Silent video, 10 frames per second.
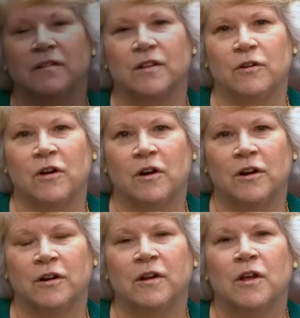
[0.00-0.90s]
There
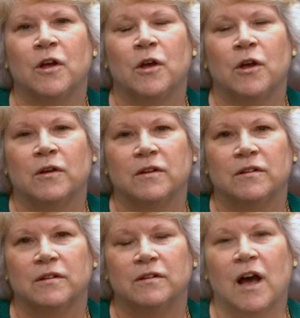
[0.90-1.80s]
are
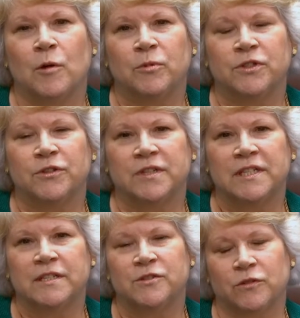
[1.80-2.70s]

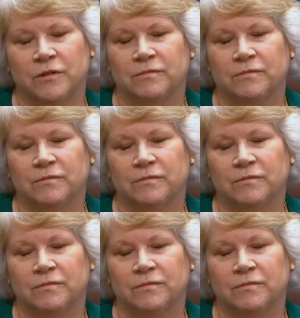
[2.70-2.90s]
opportunities